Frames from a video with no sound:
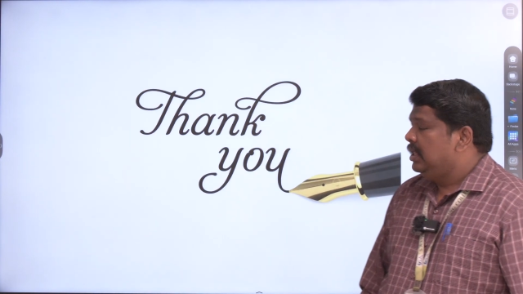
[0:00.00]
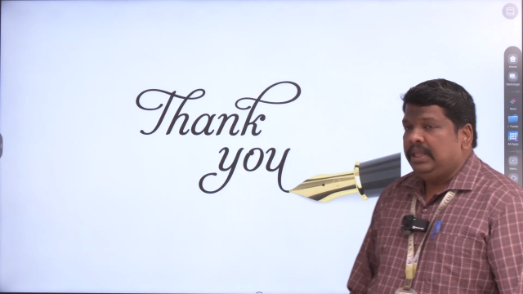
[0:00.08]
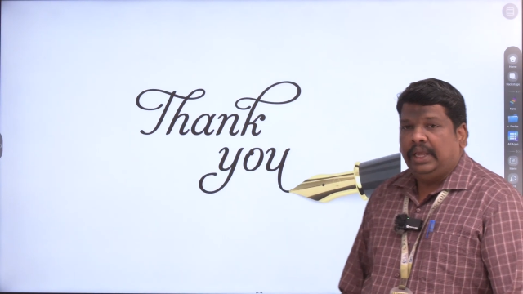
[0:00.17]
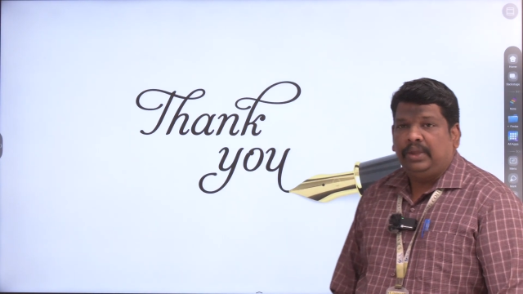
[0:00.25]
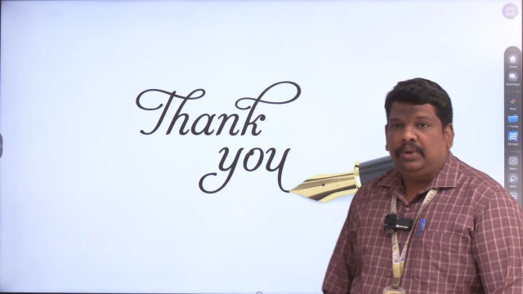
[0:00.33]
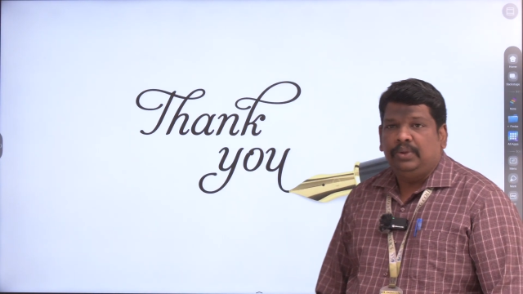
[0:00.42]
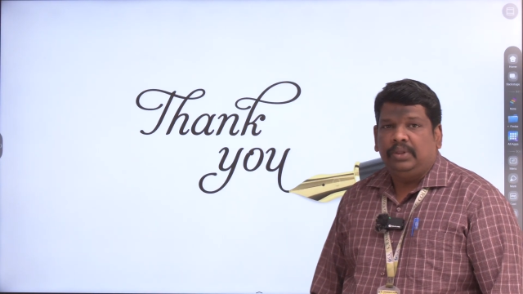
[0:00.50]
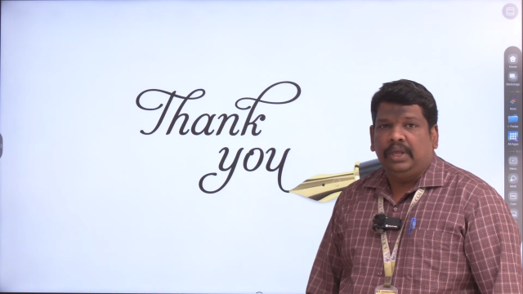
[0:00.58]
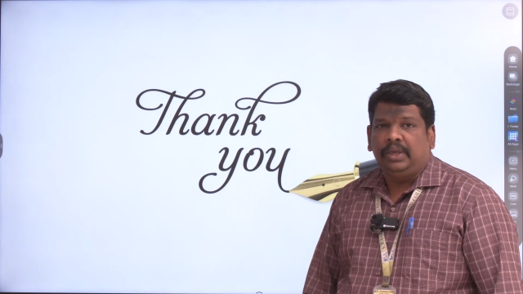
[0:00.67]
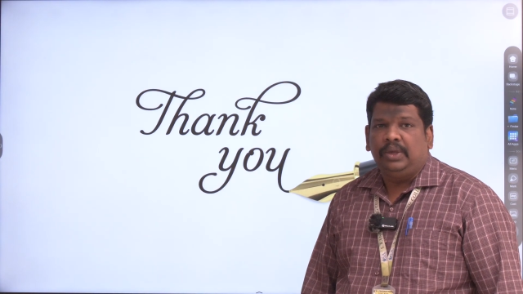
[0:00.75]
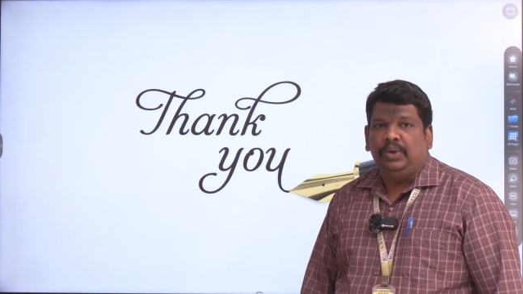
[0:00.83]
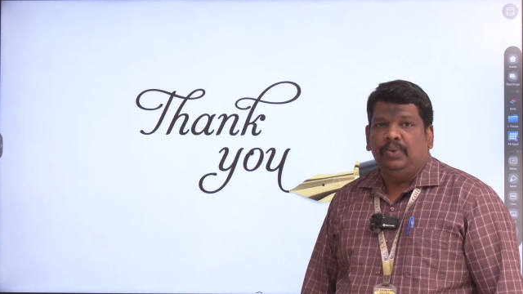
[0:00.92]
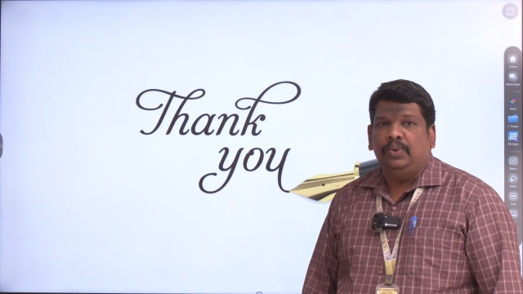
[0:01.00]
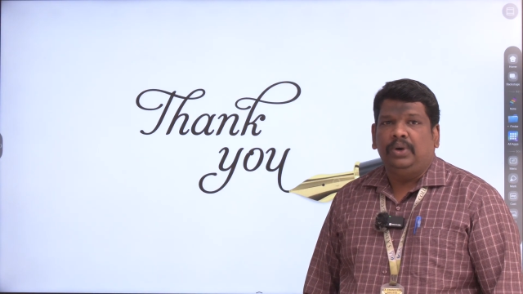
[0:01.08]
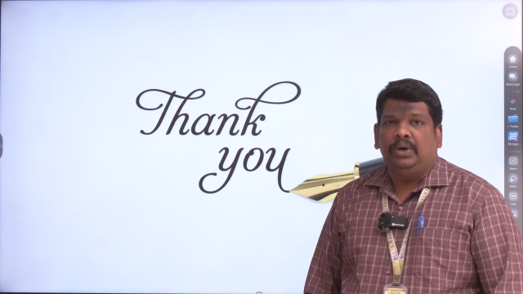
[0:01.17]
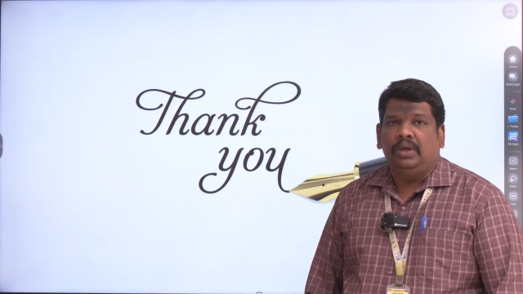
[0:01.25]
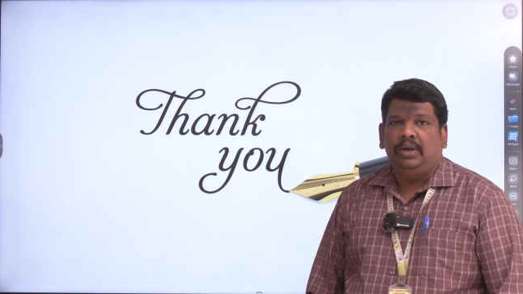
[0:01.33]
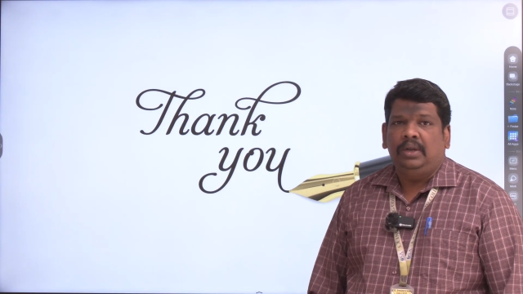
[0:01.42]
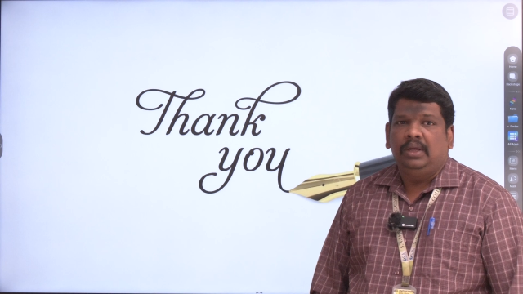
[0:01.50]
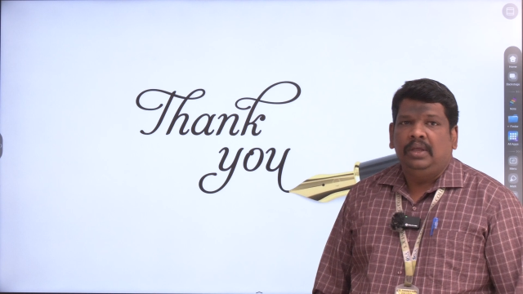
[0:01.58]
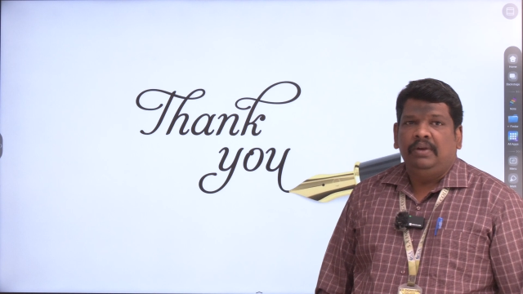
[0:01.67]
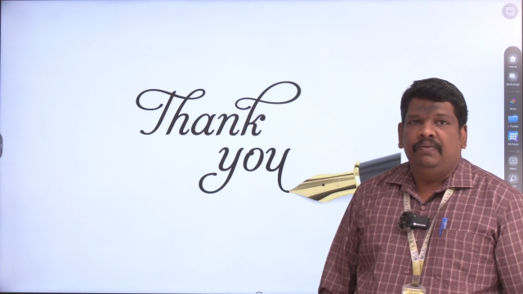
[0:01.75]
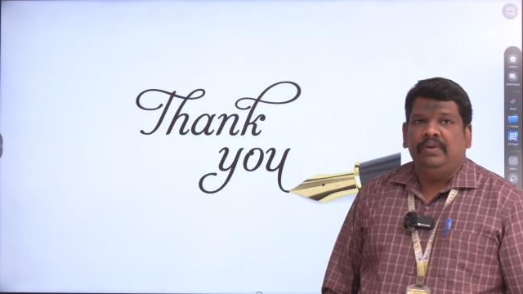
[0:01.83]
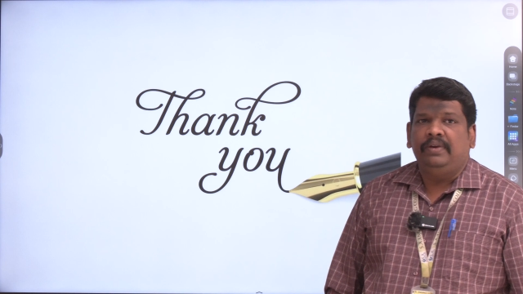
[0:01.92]
Thank you one and all.
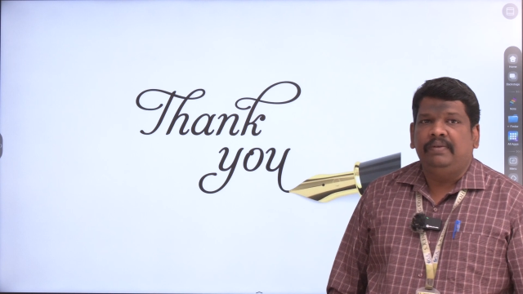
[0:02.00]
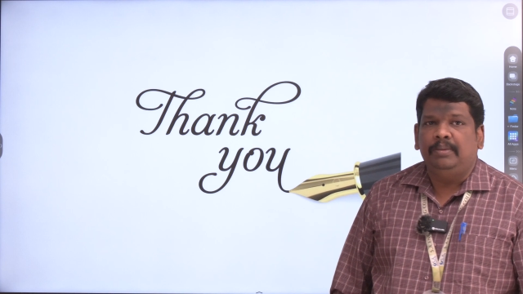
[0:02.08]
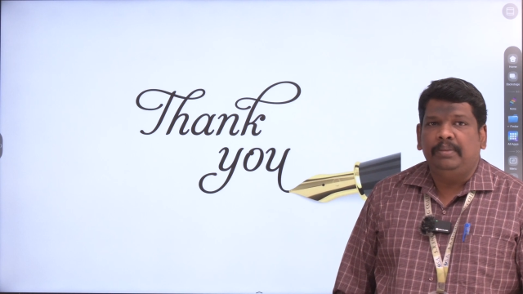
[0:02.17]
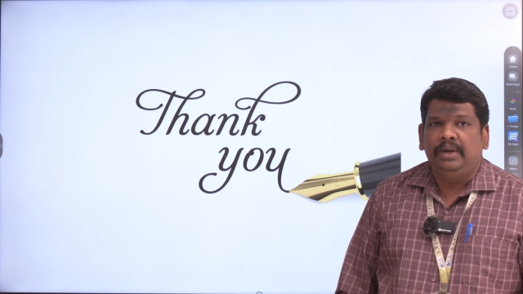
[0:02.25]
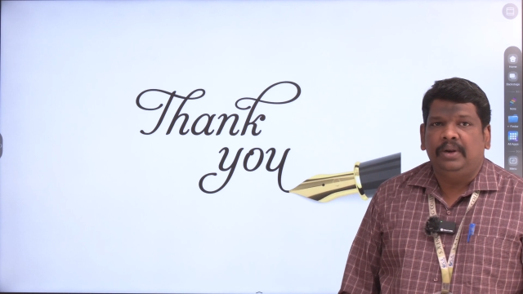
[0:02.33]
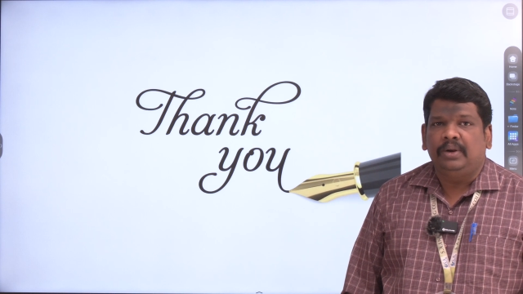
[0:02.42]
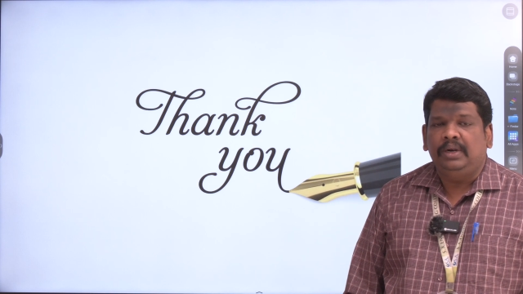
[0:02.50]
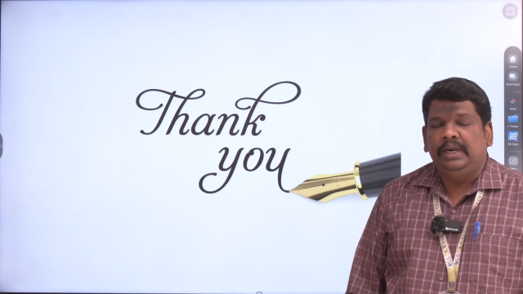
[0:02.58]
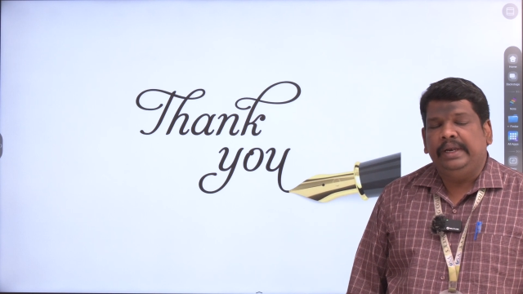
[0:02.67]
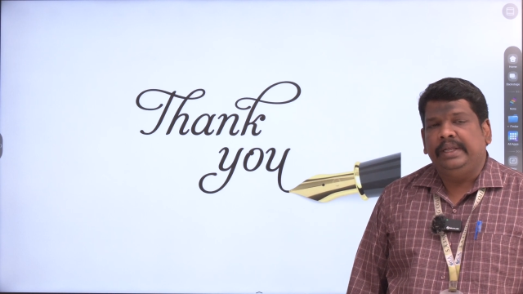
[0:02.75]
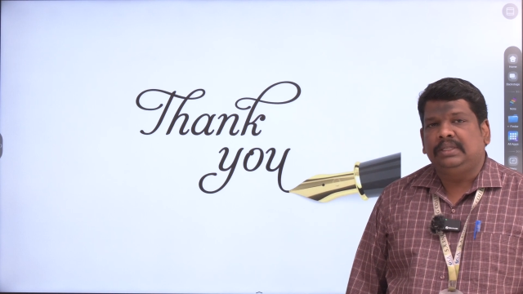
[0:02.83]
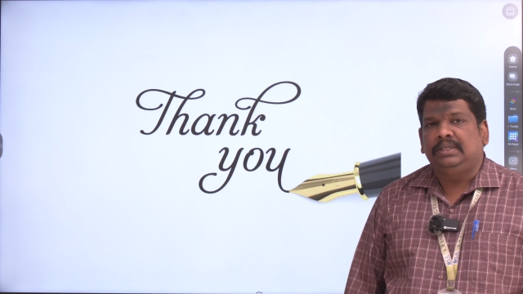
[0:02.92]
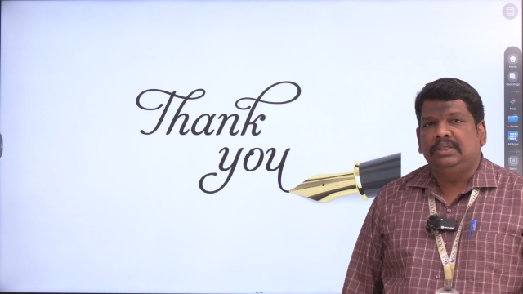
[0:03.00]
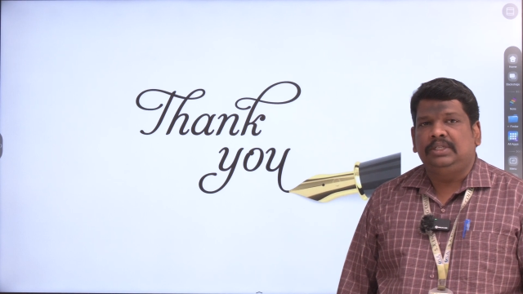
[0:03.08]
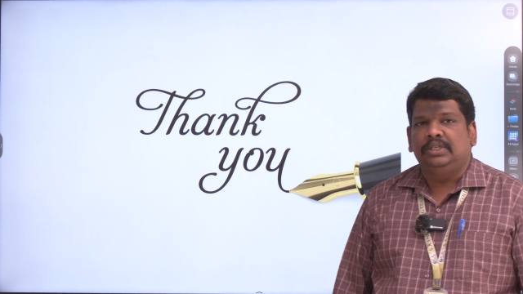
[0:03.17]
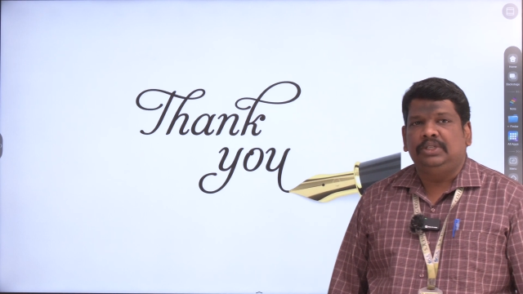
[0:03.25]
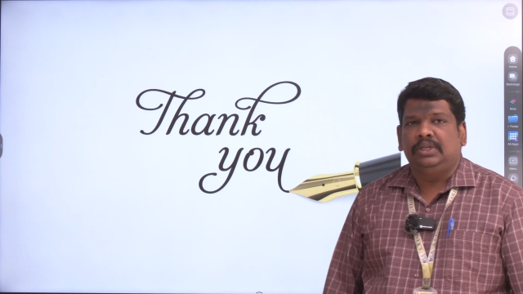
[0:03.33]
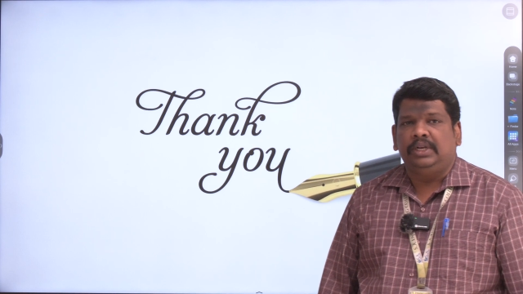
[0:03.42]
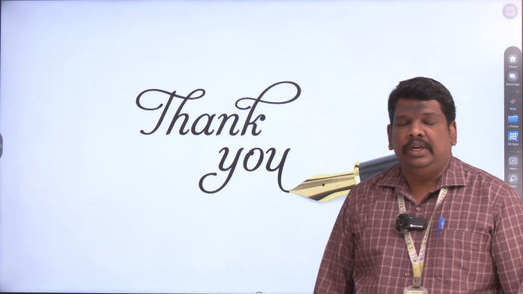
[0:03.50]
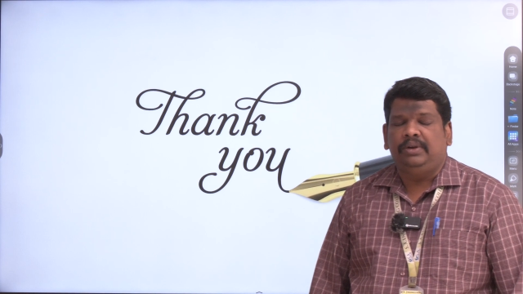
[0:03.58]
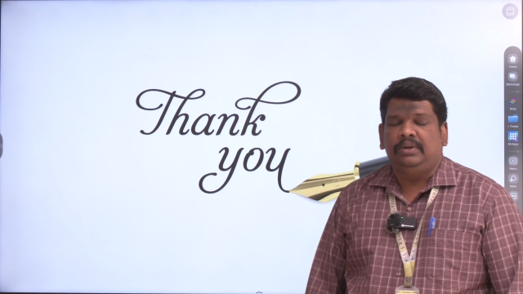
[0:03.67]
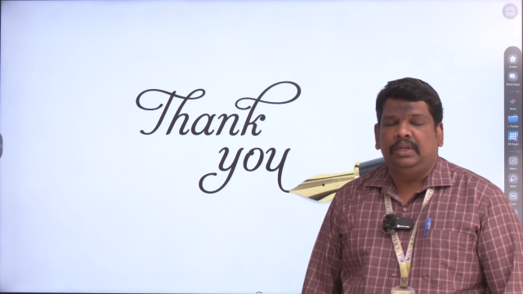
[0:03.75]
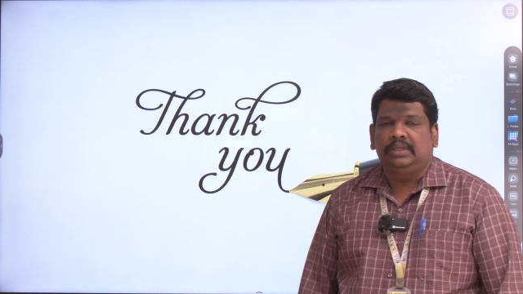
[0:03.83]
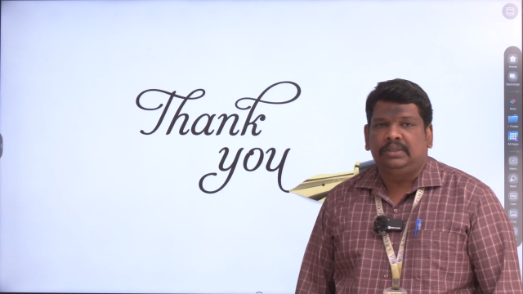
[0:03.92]
We will meet on next session,
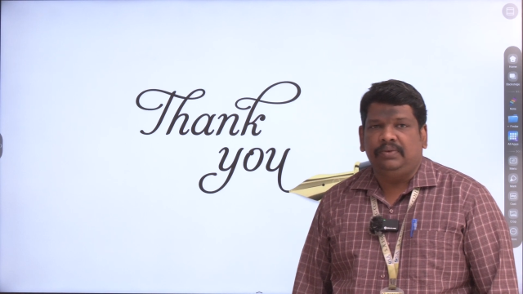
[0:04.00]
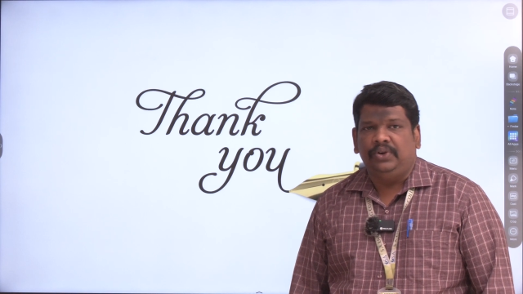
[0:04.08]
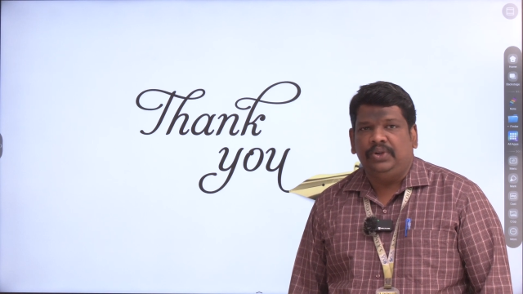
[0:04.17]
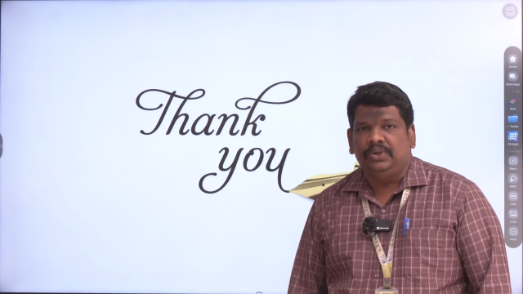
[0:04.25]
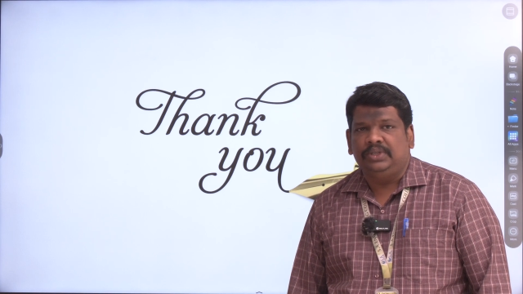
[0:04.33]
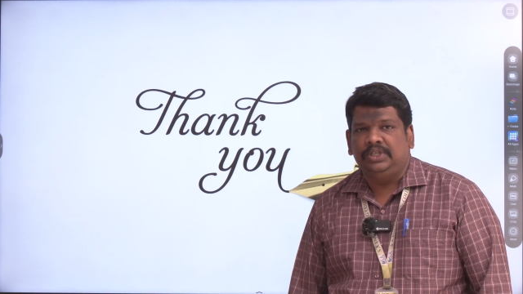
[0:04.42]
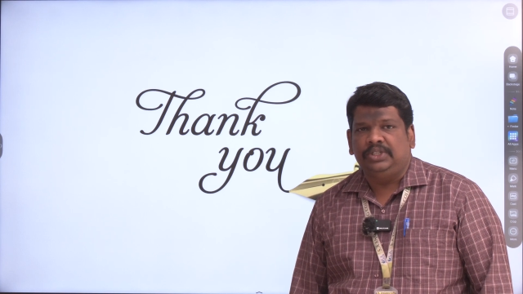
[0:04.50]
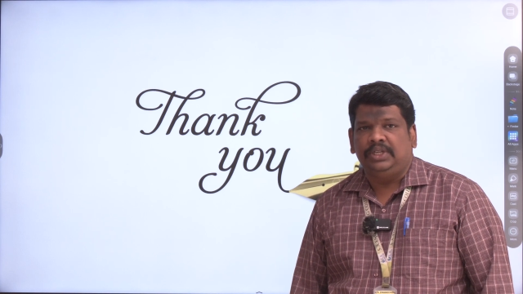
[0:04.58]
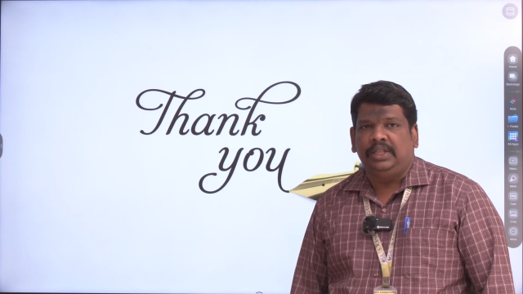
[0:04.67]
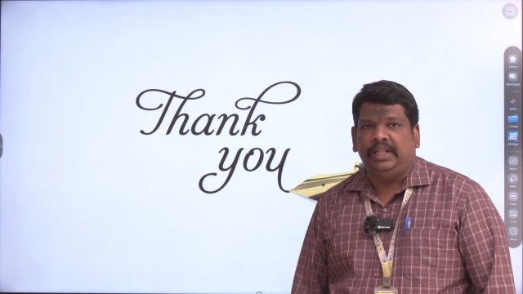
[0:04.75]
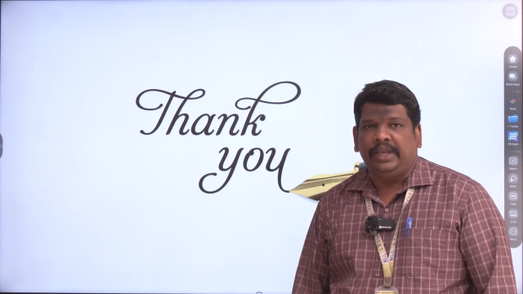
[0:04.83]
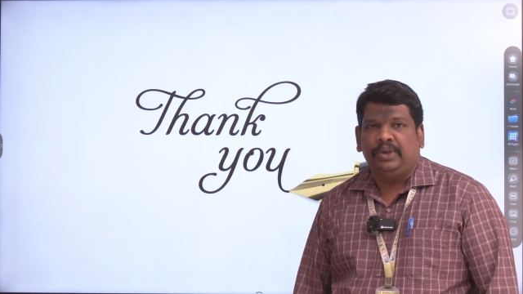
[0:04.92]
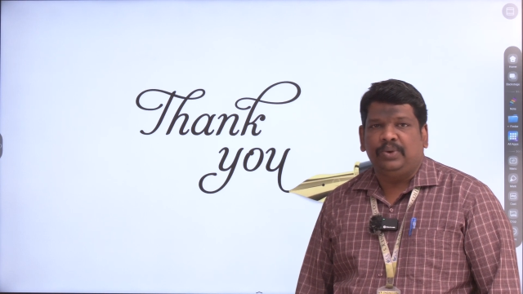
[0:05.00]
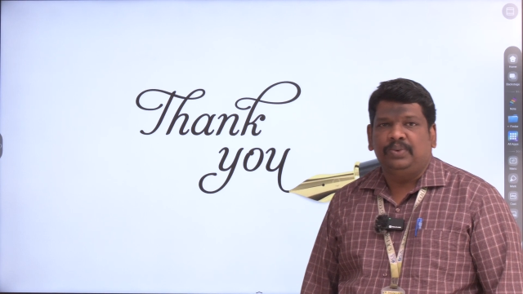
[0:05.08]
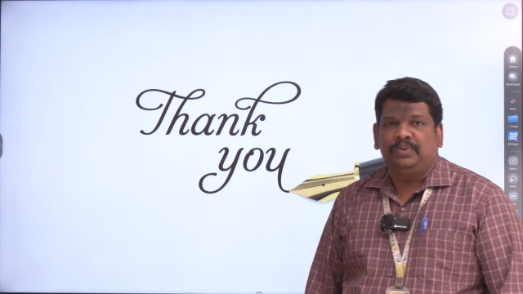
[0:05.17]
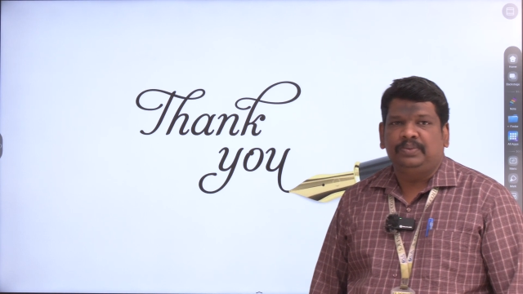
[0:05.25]
next video session. Thank you.